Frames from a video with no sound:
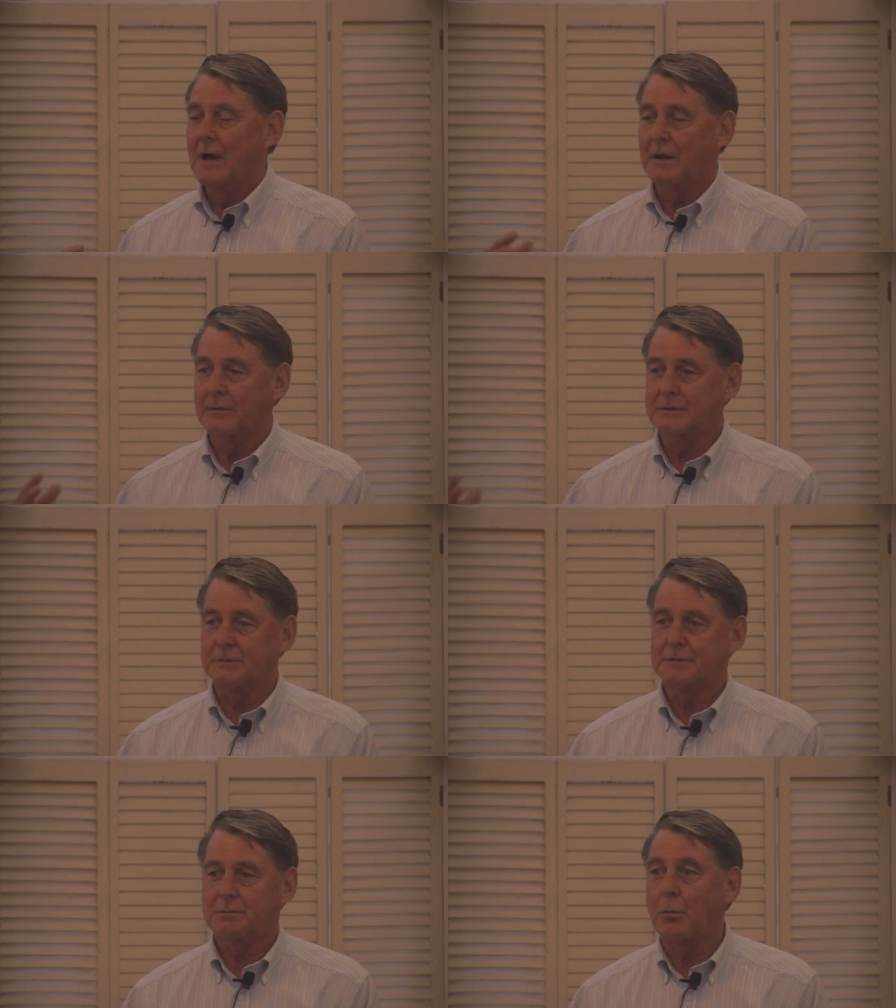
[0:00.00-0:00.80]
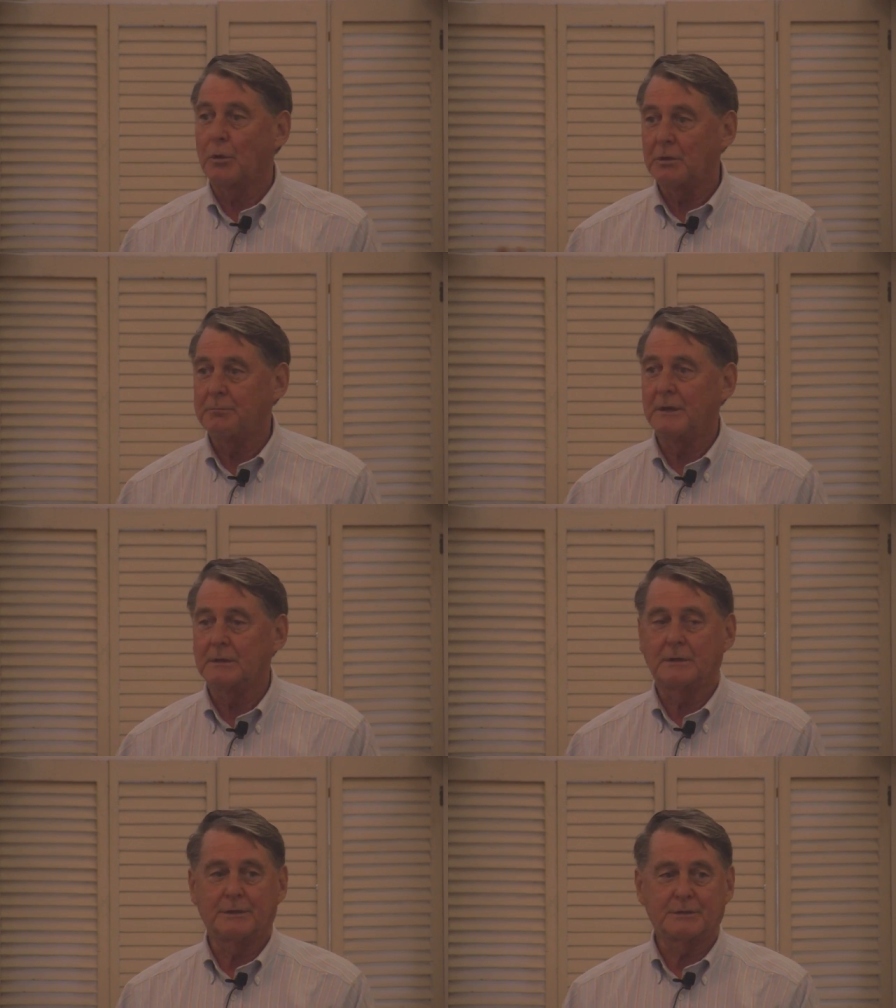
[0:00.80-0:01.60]
uh, was the spoiled
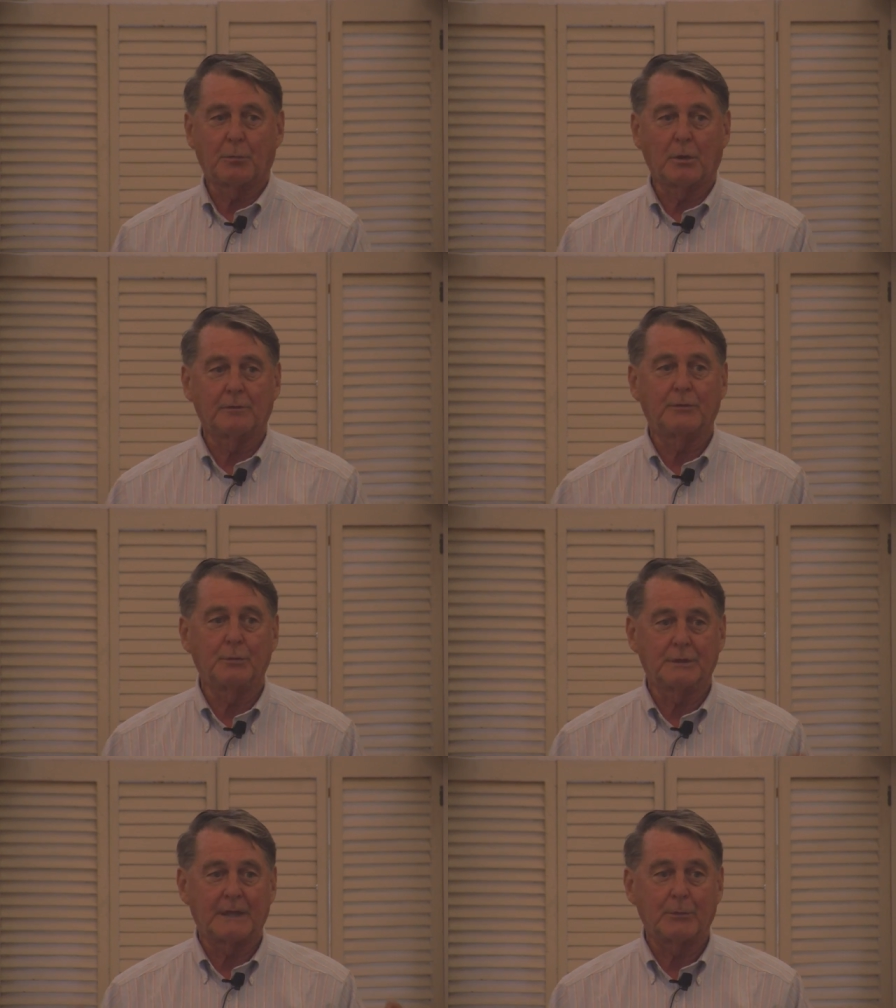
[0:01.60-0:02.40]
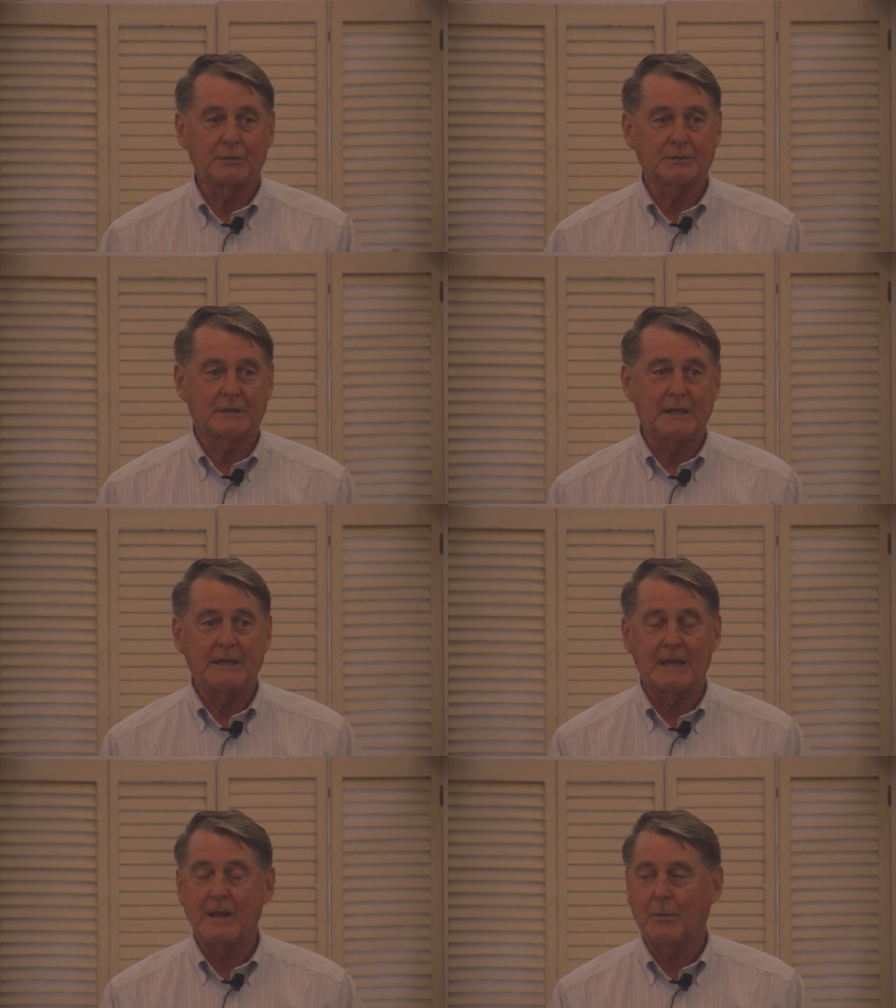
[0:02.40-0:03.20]
milk or the spoiled food that they would just
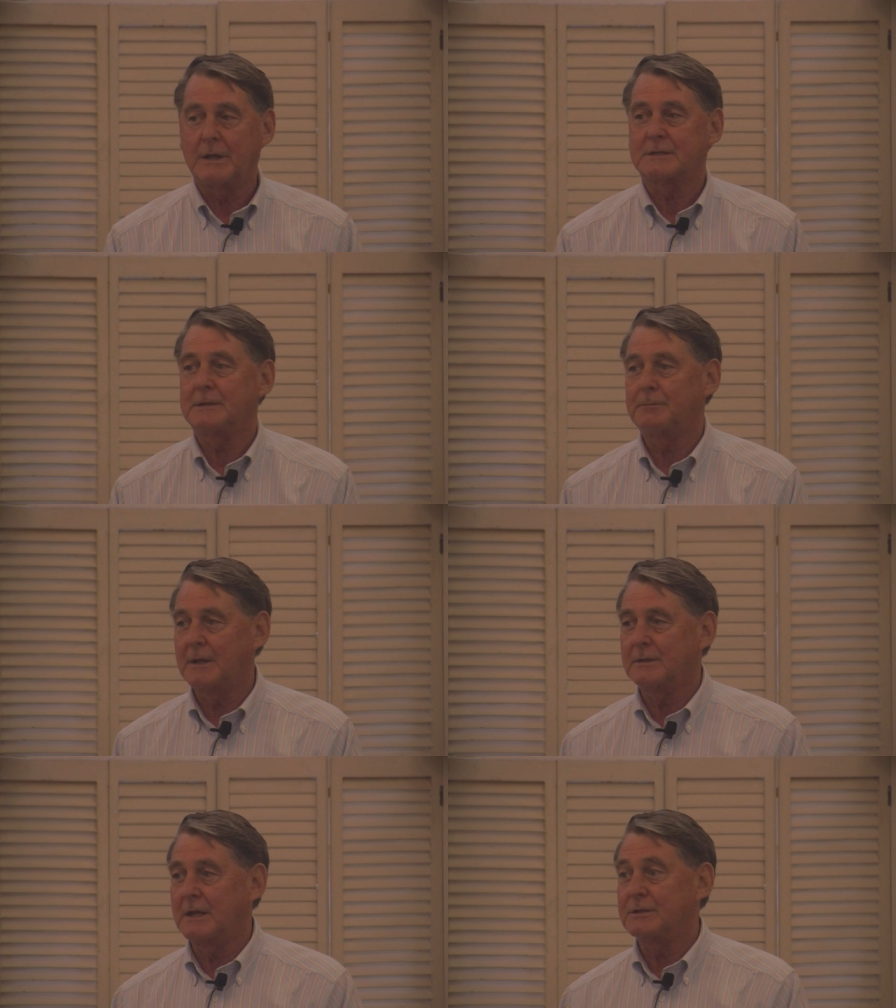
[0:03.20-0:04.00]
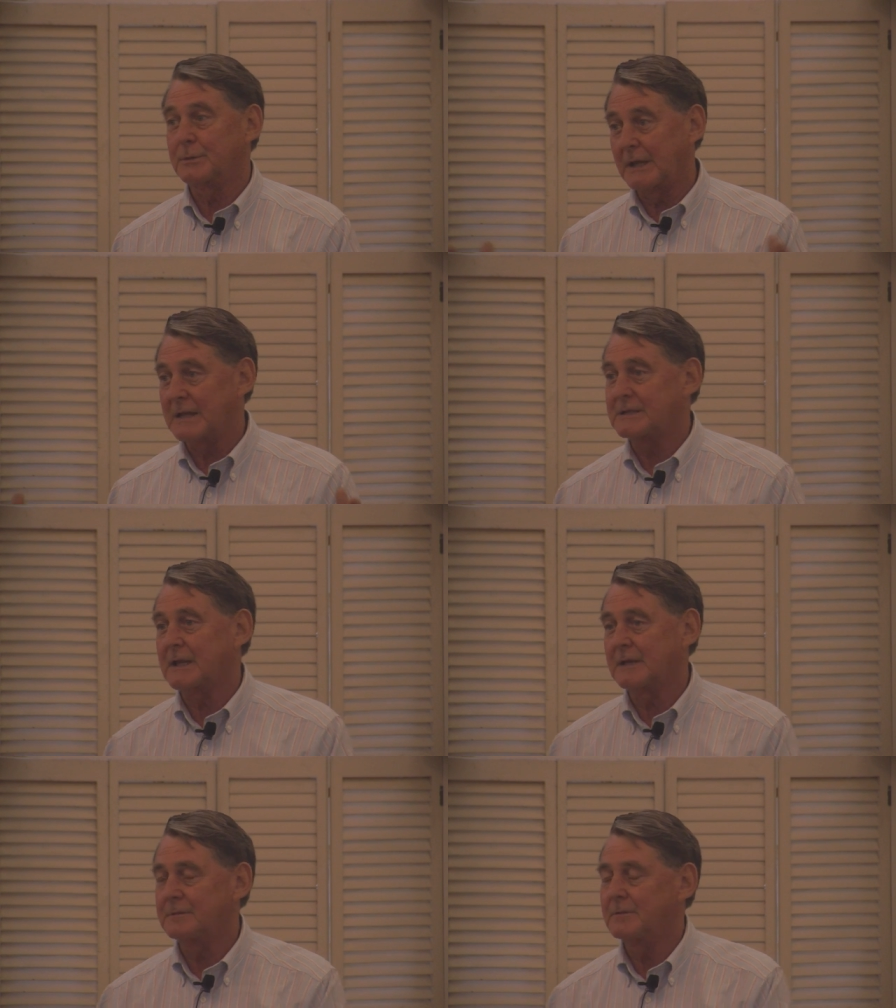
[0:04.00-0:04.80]
eat anyways, and the kids would get
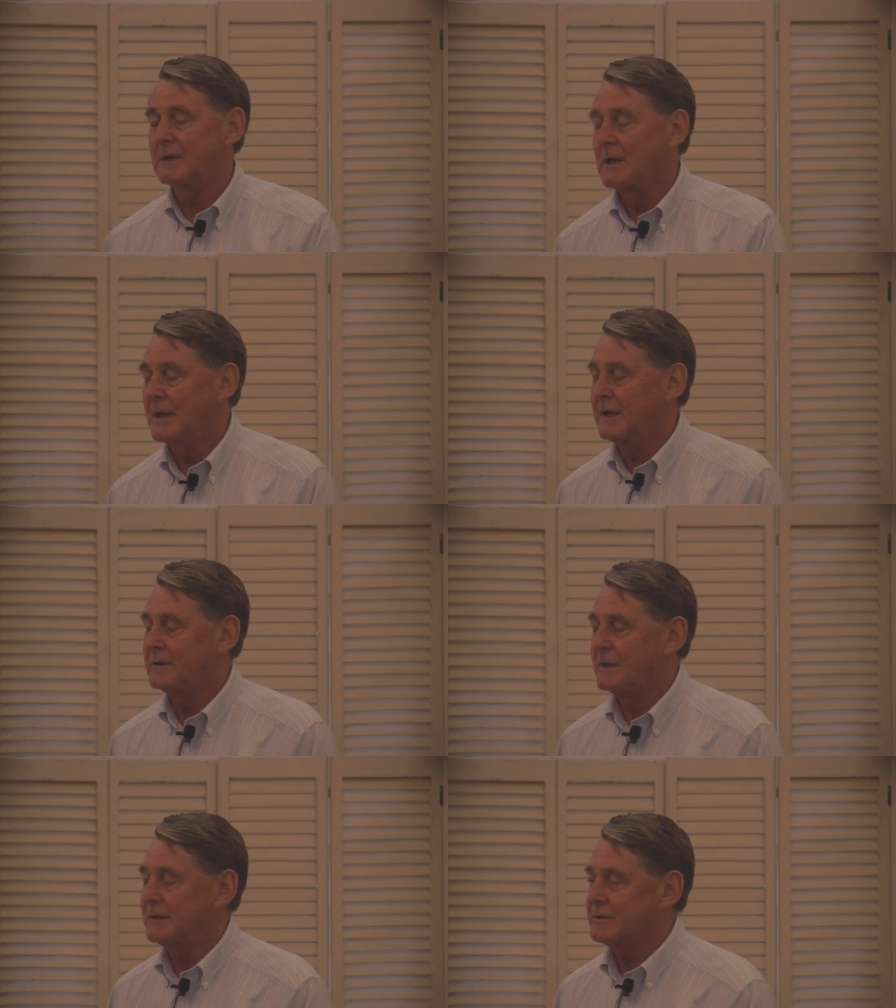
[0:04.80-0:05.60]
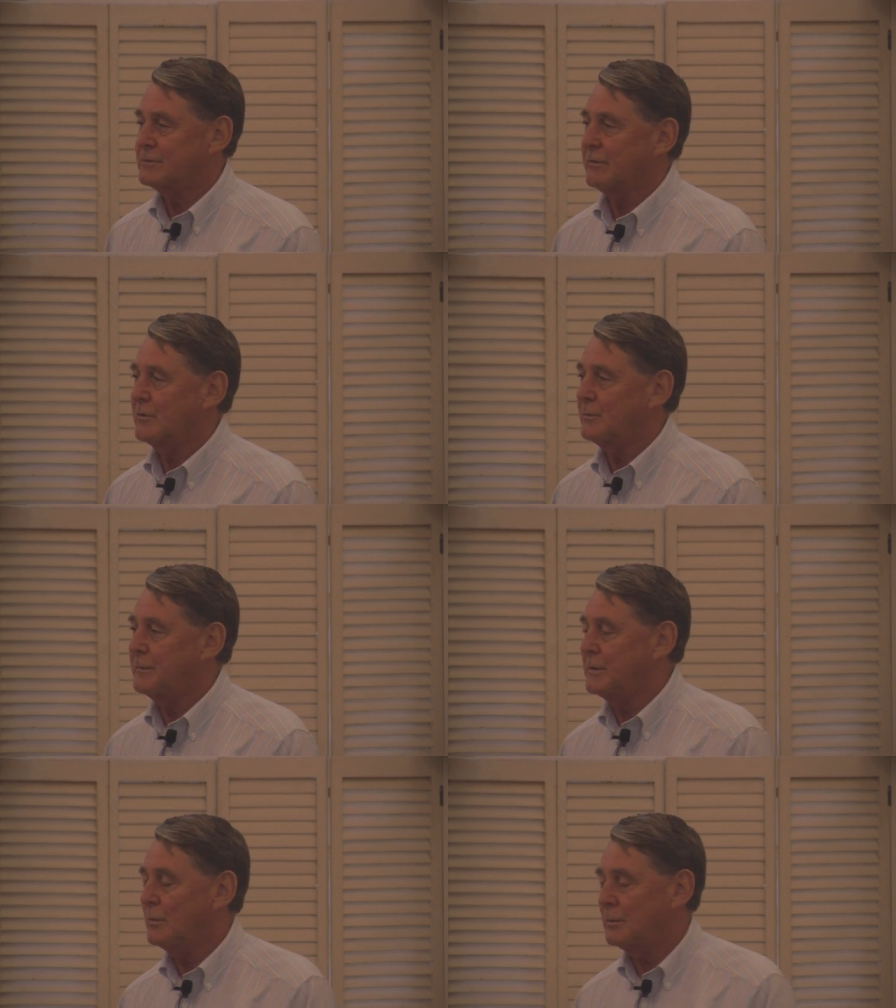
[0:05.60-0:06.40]
sick, and and, and the story
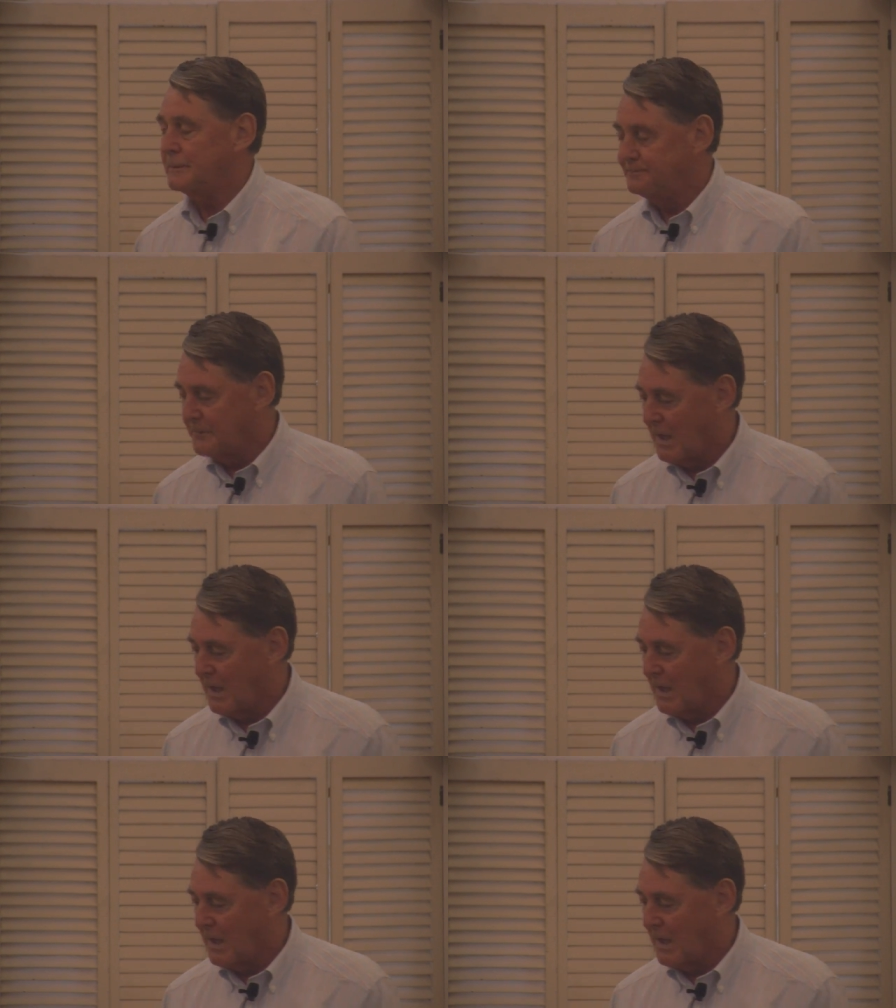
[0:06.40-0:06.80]
would be told.